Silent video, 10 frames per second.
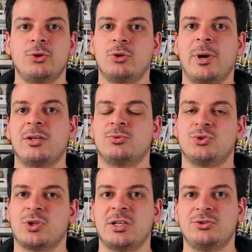your paints will
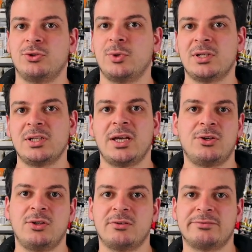dry too quickly
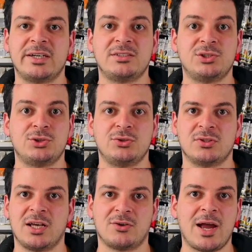and you can face
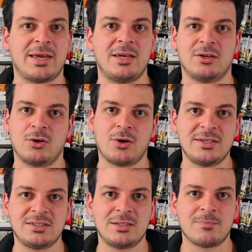issues like cracking and
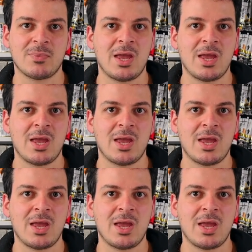crazing.